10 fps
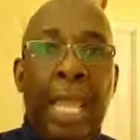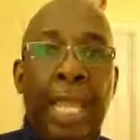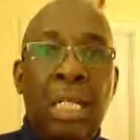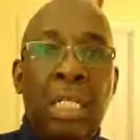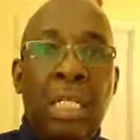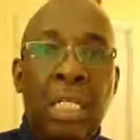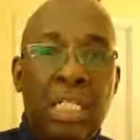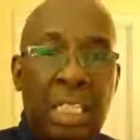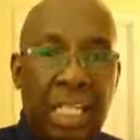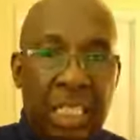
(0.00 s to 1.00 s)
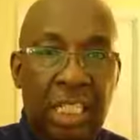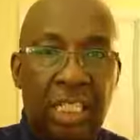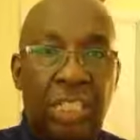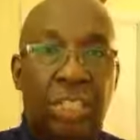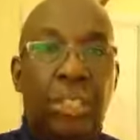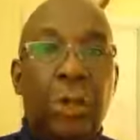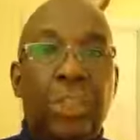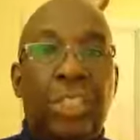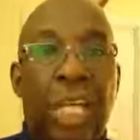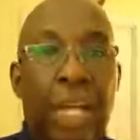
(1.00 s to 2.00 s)
And said, this is
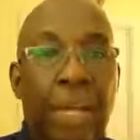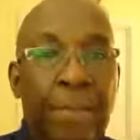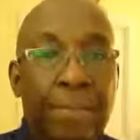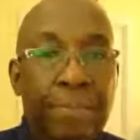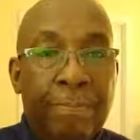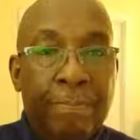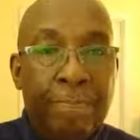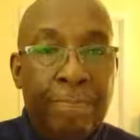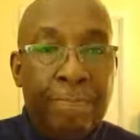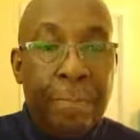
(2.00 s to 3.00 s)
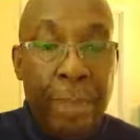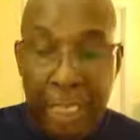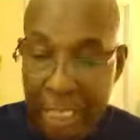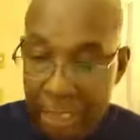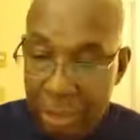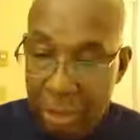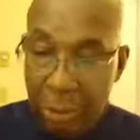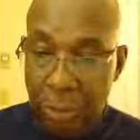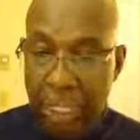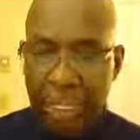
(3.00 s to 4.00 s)
church time. Please
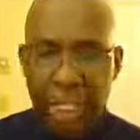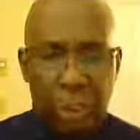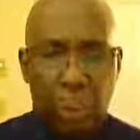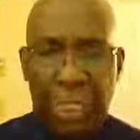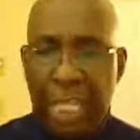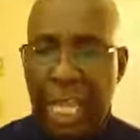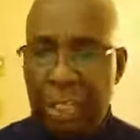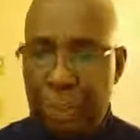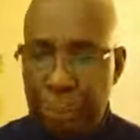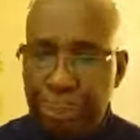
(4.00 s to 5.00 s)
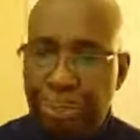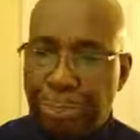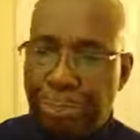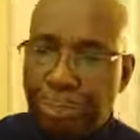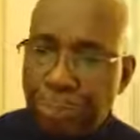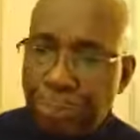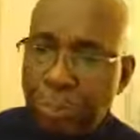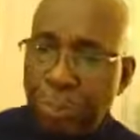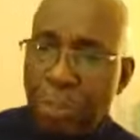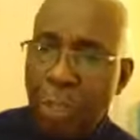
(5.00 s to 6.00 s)
do that. So we thank you.
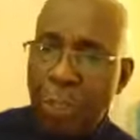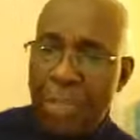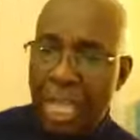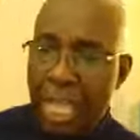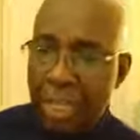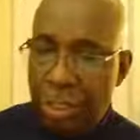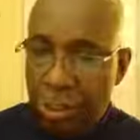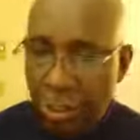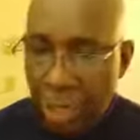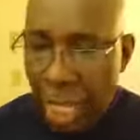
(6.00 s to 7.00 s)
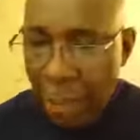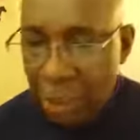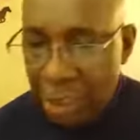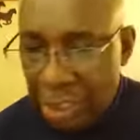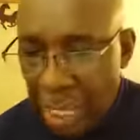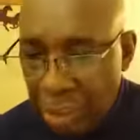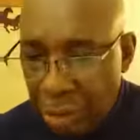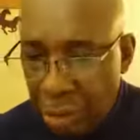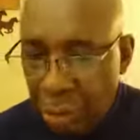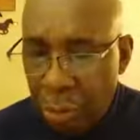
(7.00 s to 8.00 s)
We thank you and we
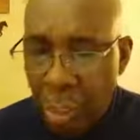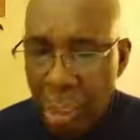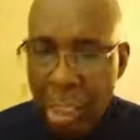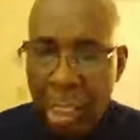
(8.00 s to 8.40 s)
thank you.